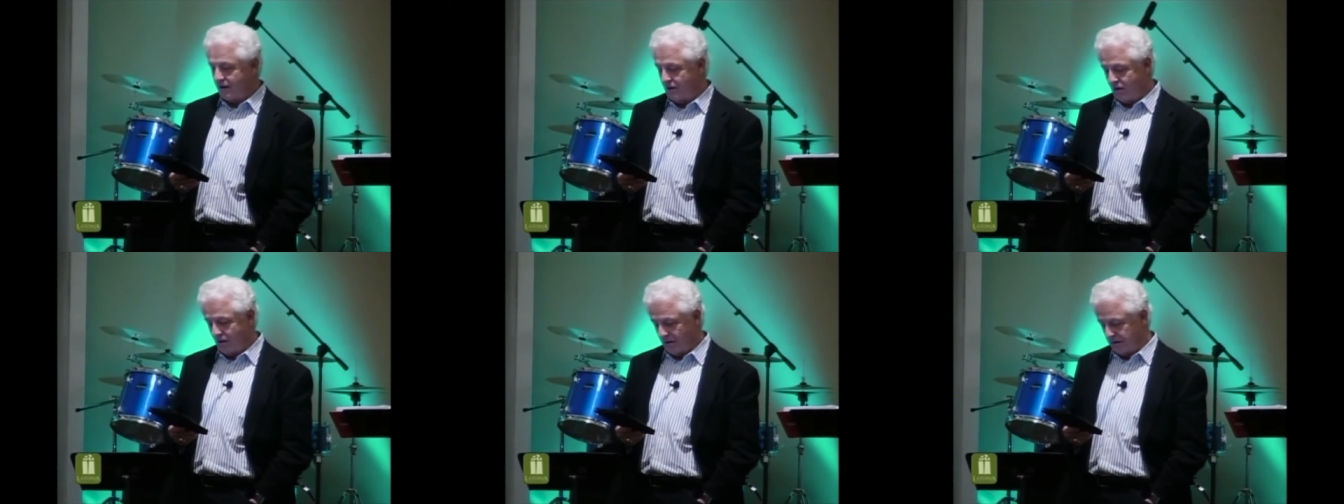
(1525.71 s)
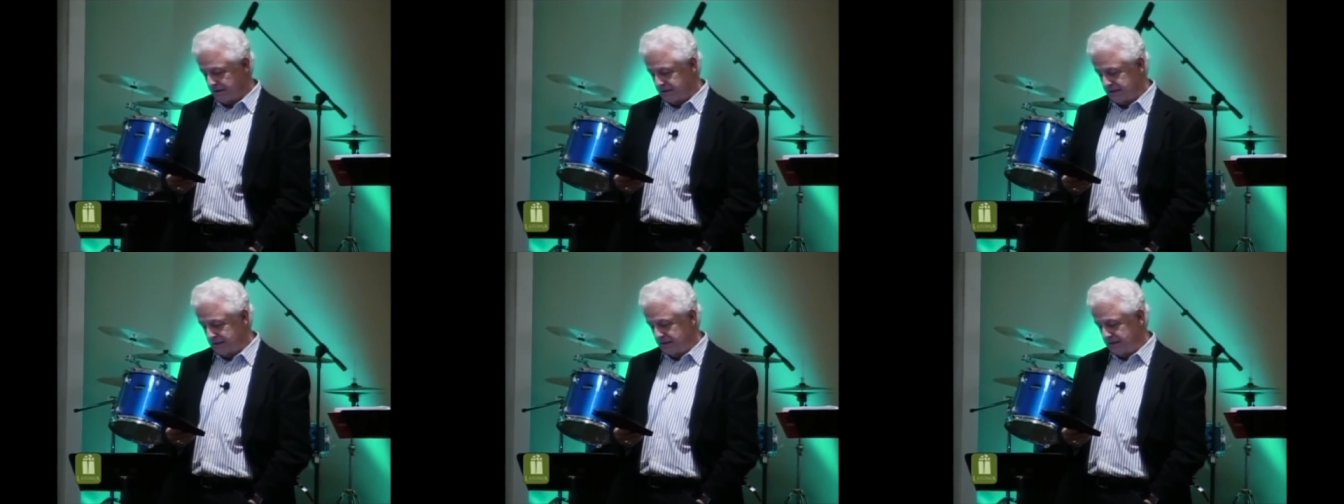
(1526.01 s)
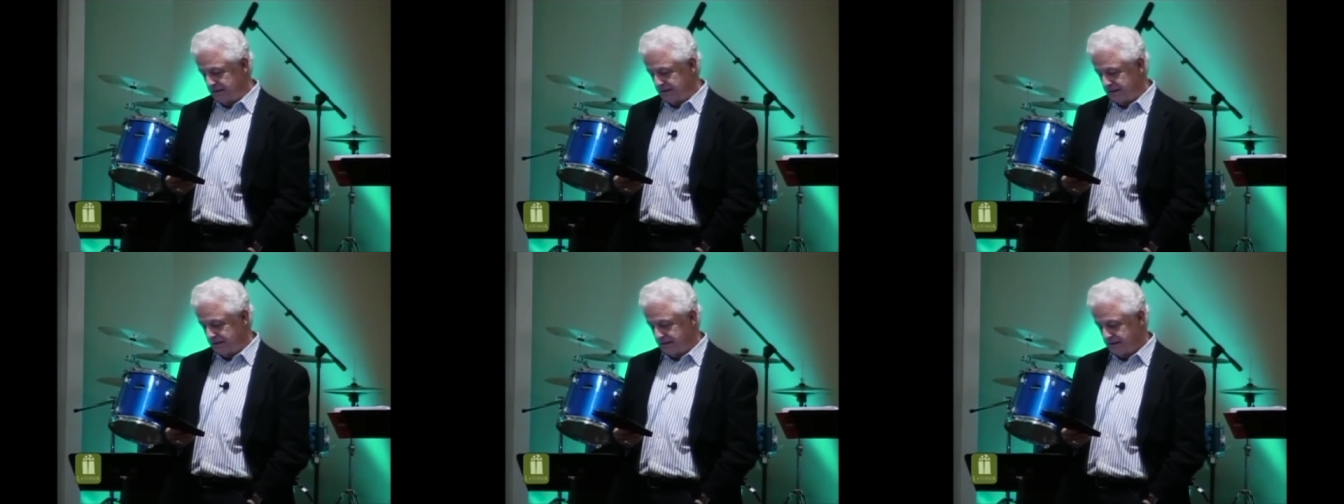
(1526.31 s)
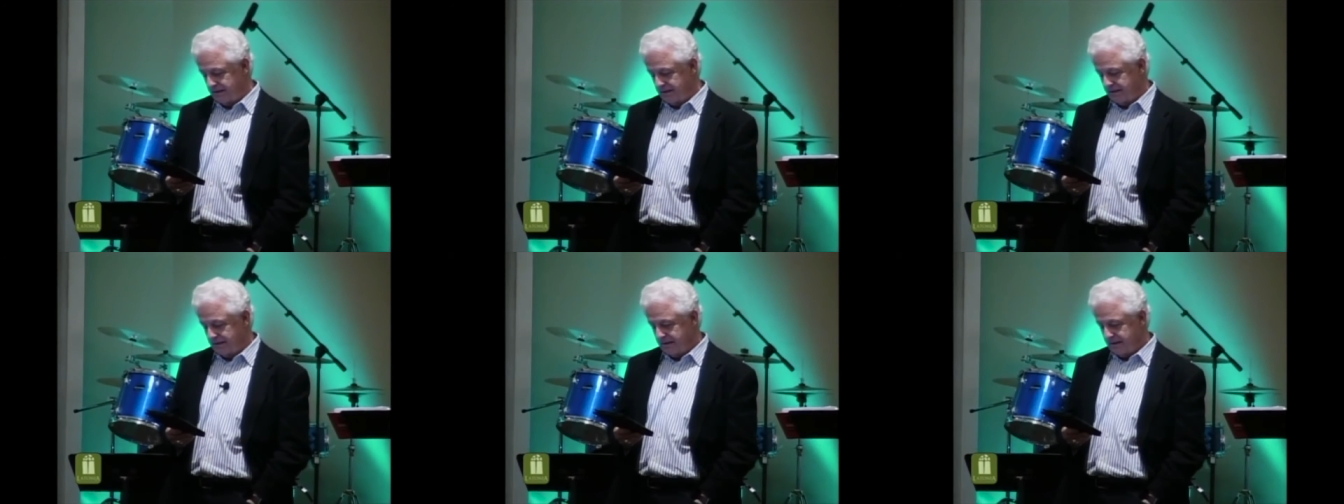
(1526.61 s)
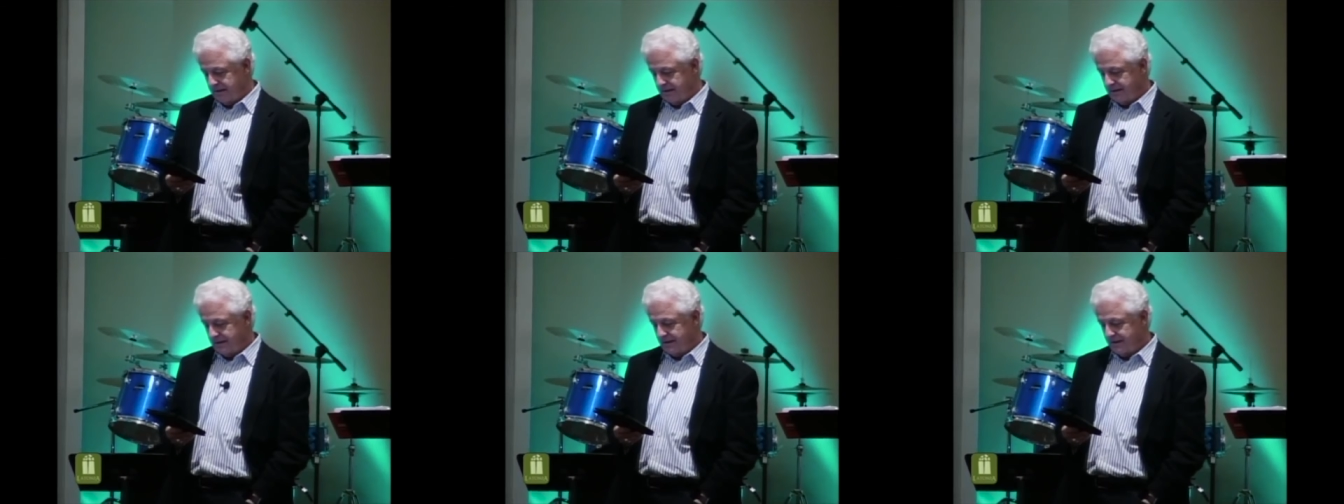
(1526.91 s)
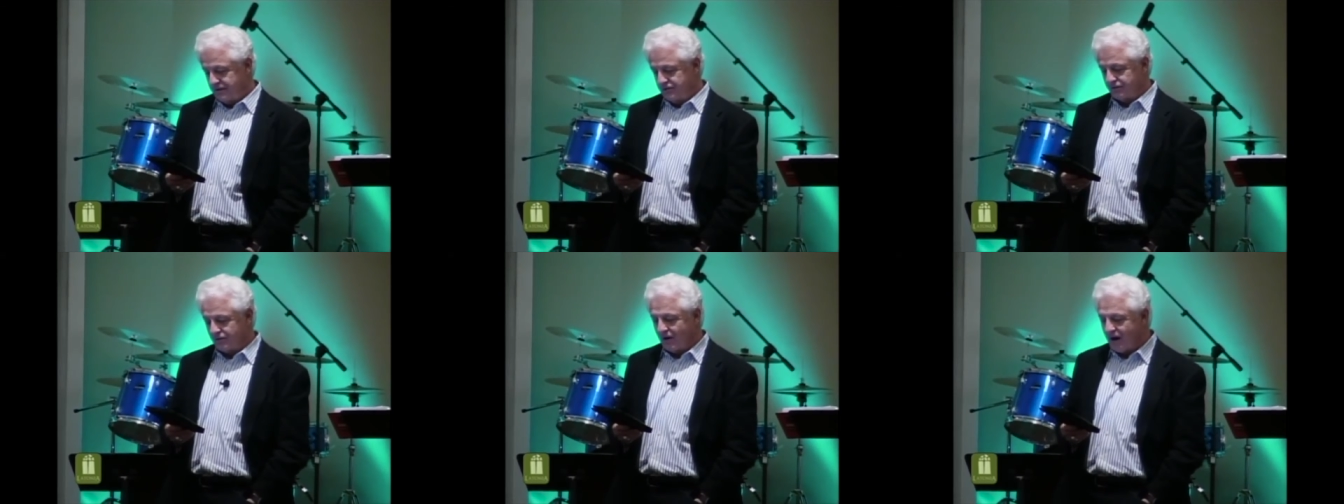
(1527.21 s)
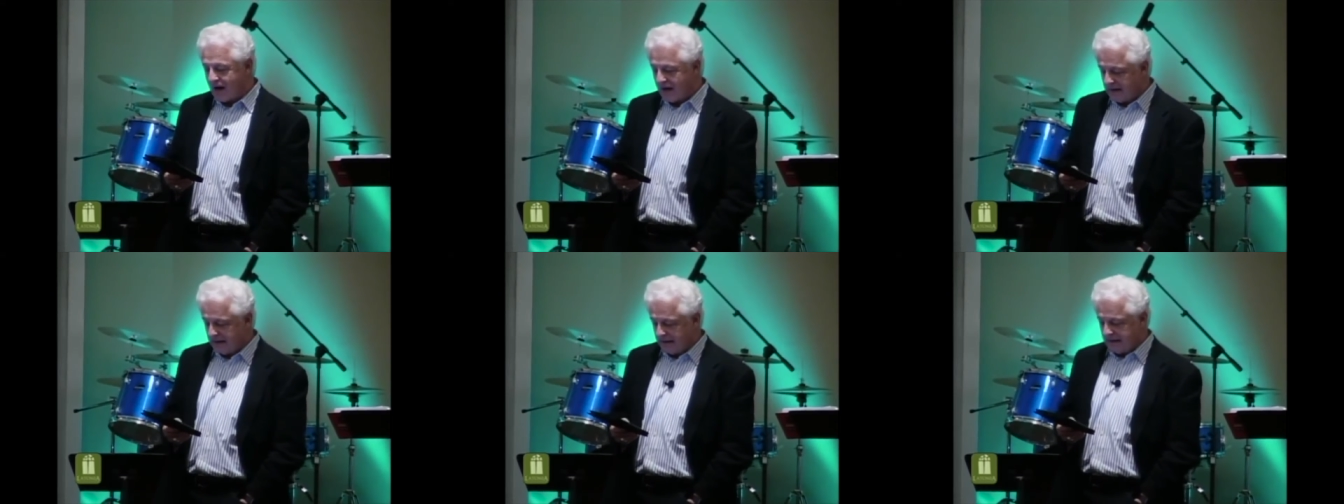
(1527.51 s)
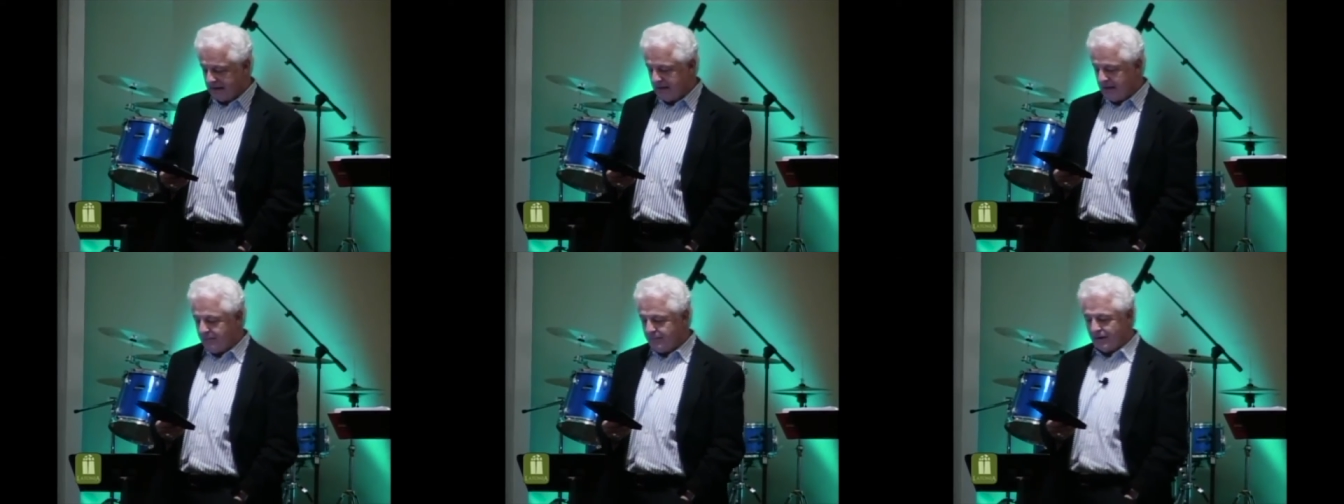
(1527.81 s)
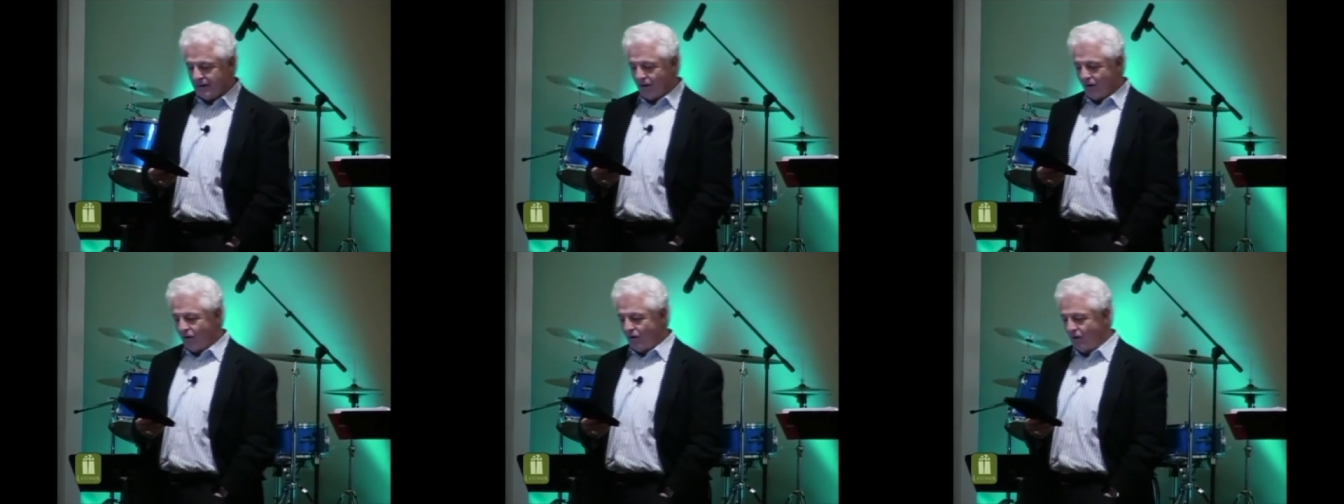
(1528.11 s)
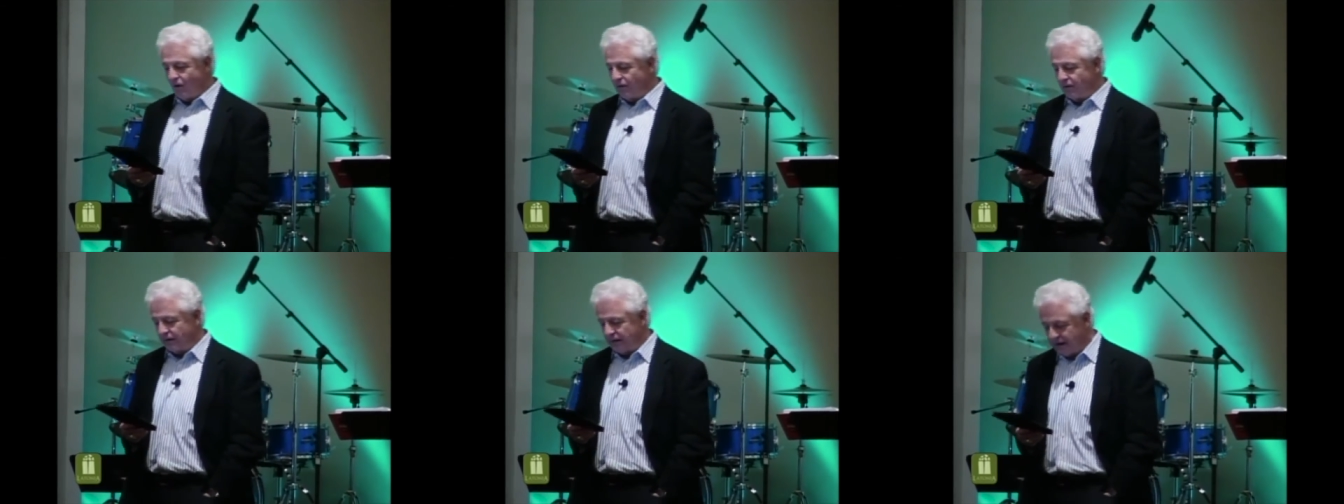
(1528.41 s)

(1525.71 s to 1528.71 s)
heart and try to keep it all the